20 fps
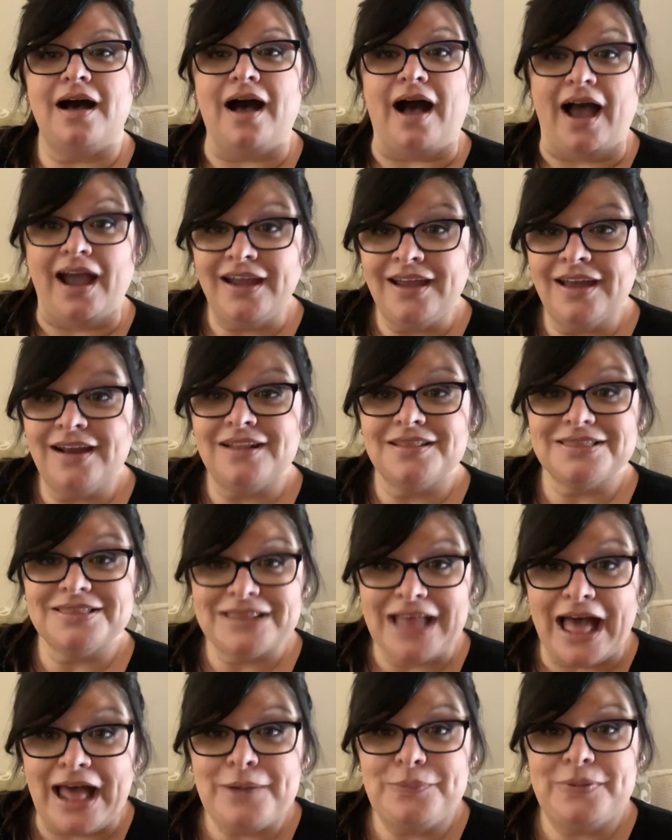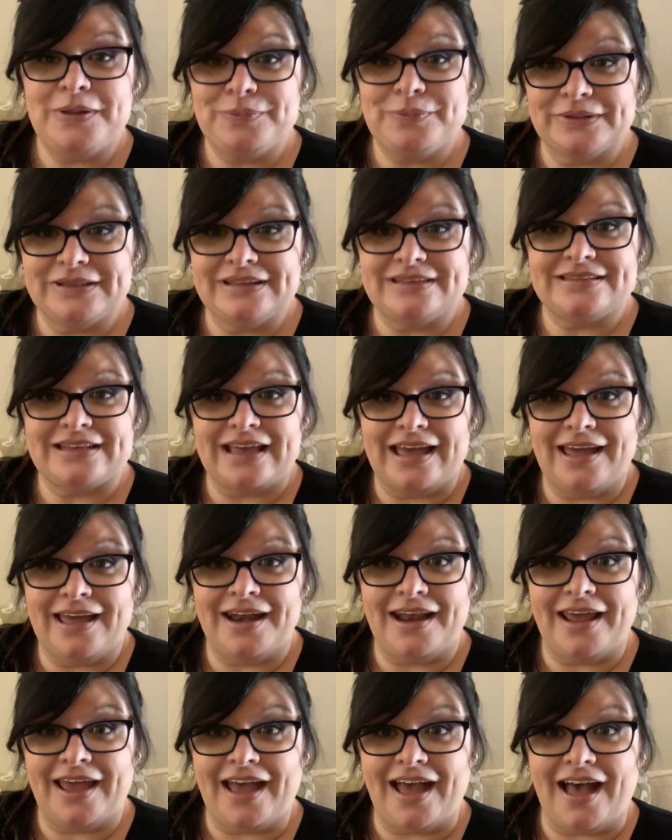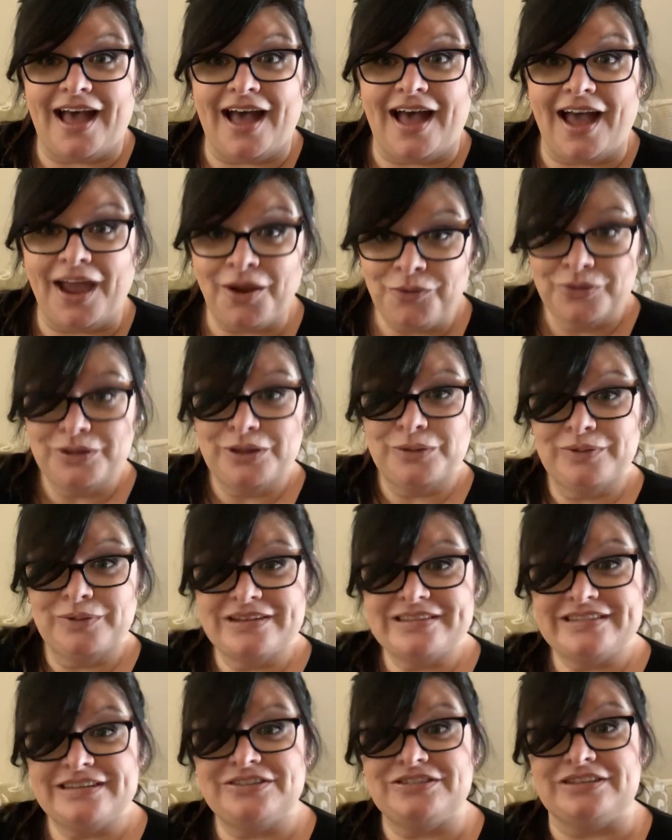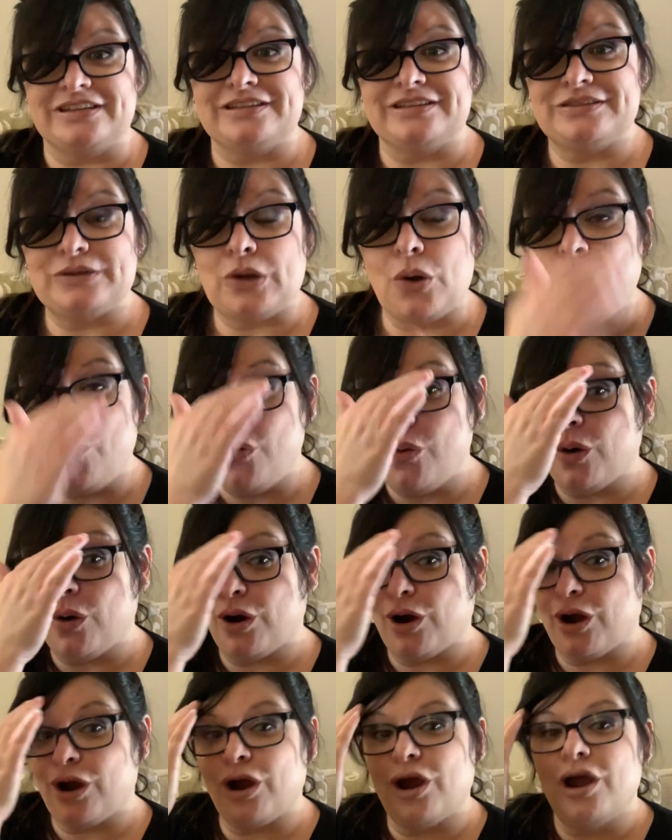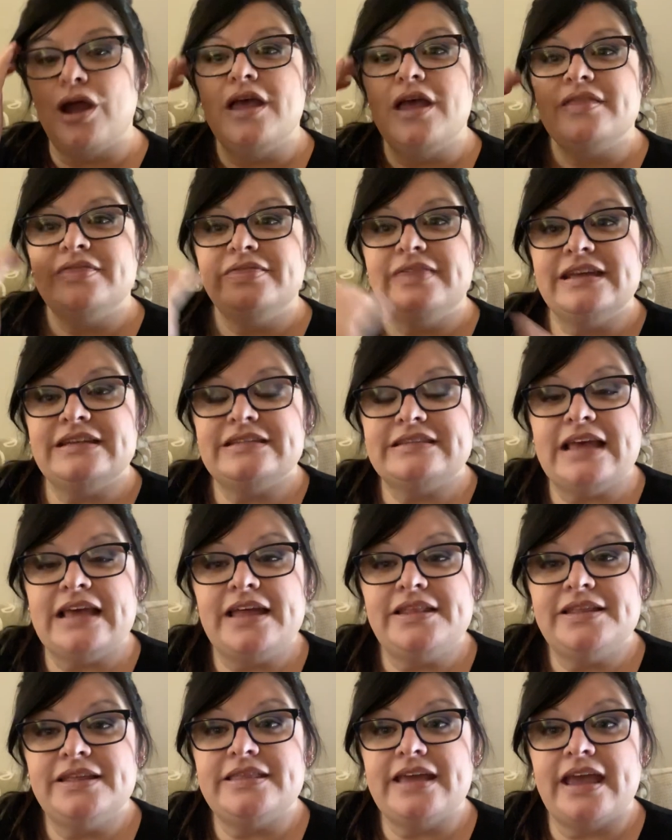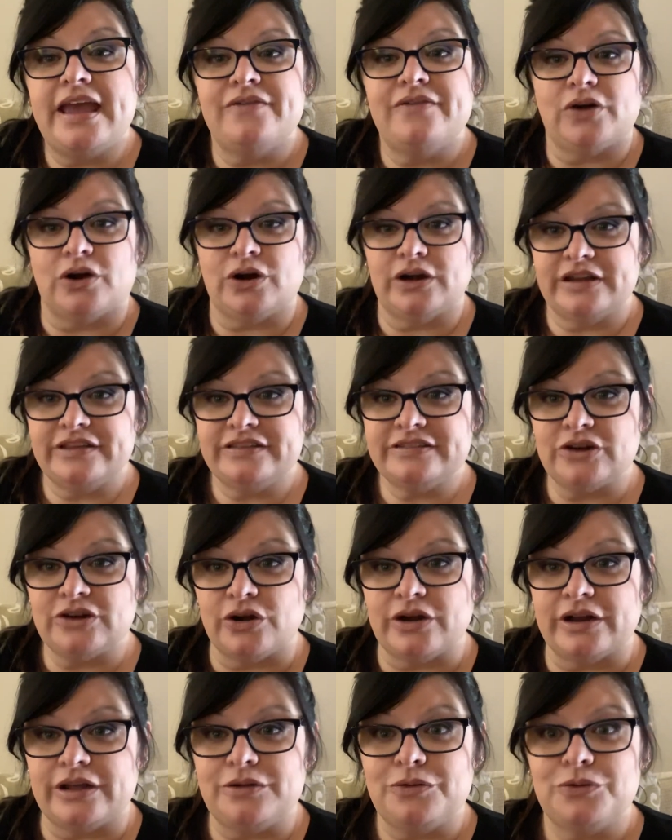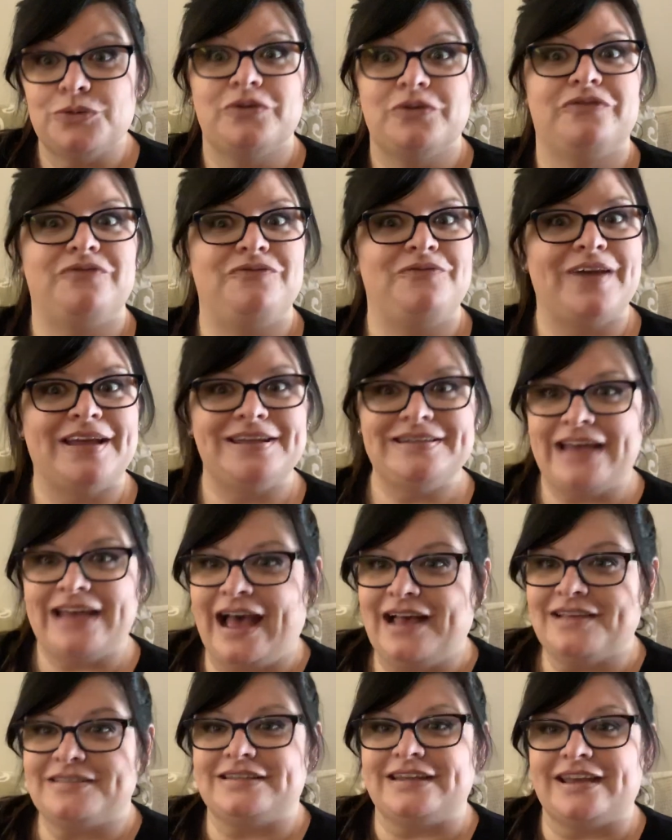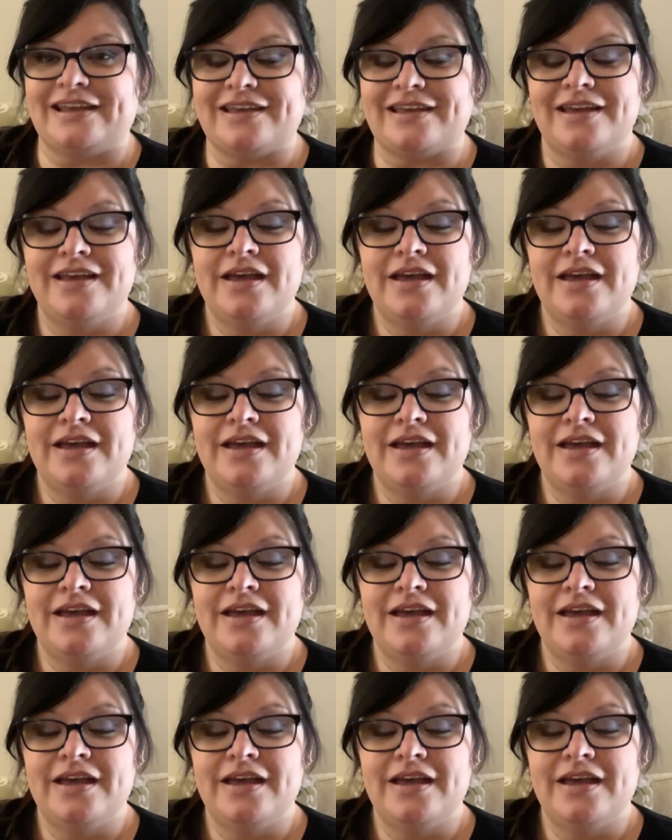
I got a lot of people that said, I really want to stitch this, or they said that they have already started. Fantastic.